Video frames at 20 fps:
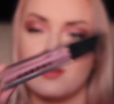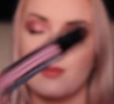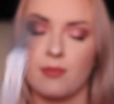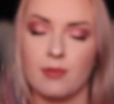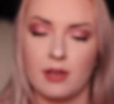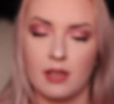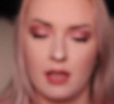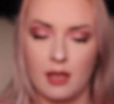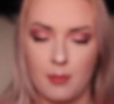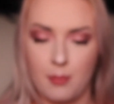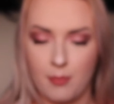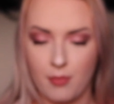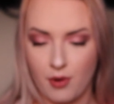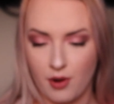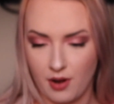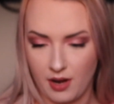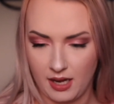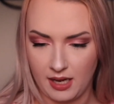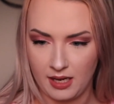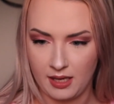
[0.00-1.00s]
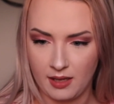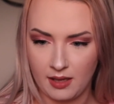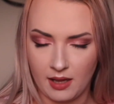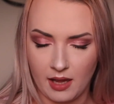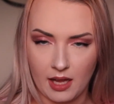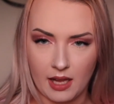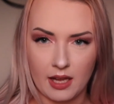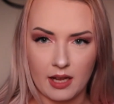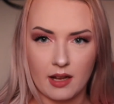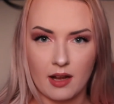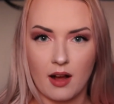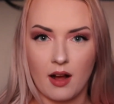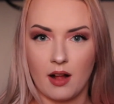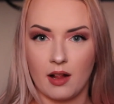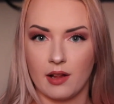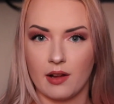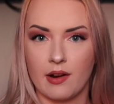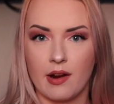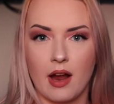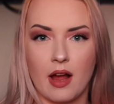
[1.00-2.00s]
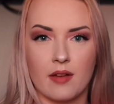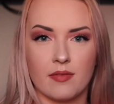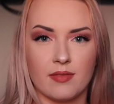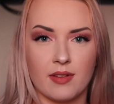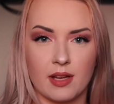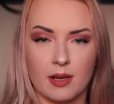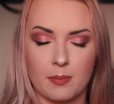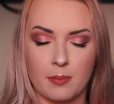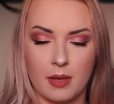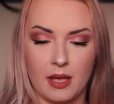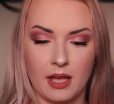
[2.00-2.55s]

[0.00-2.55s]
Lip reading: a really pretty, like, holographic